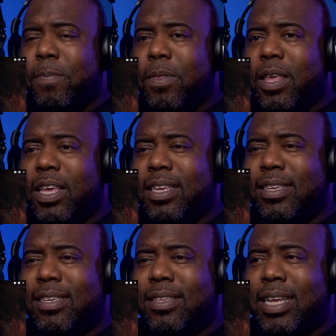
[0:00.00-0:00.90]

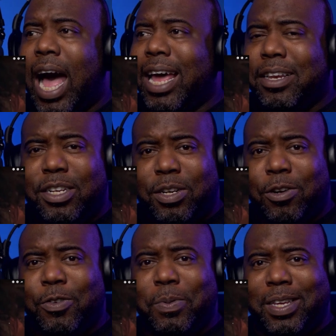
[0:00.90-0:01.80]
is God in
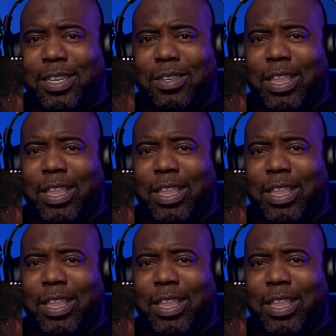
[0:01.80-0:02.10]
church because